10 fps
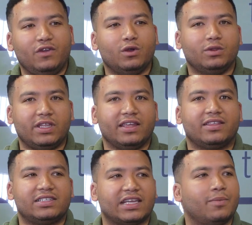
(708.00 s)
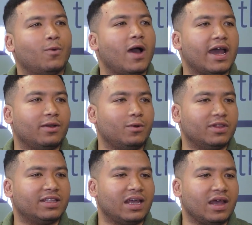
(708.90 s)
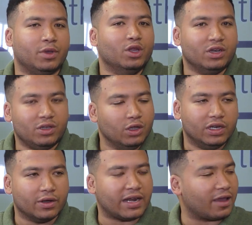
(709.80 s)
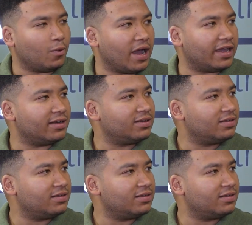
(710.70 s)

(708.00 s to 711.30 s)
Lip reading: you drink the same wine all the time, you don't like wine.